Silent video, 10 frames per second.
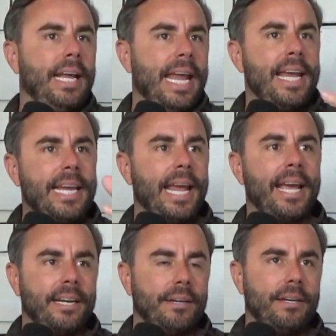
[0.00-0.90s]
he
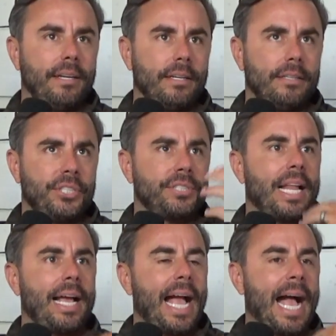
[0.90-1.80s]
can't, just
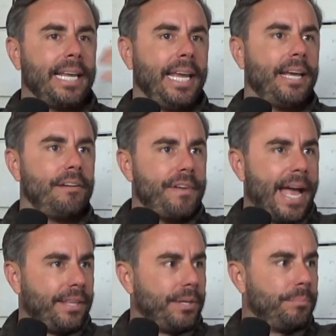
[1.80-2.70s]
like I can't
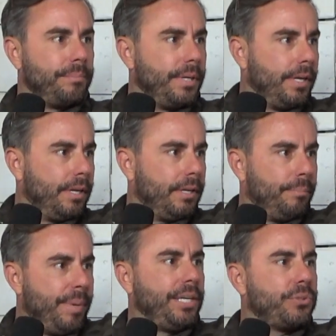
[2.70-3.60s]
fathom
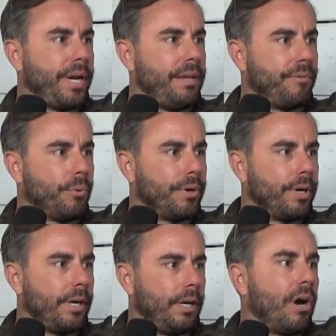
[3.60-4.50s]
being
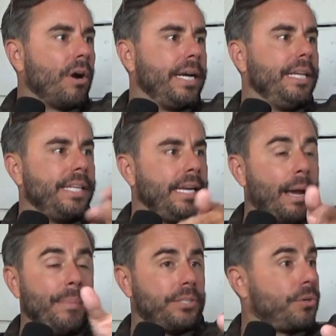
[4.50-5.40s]
24 already I
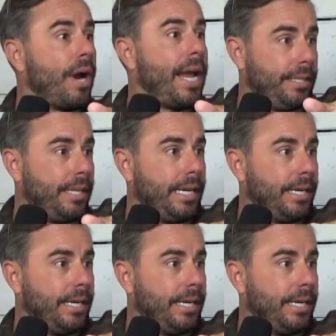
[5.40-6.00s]
mean, it's great that he is, and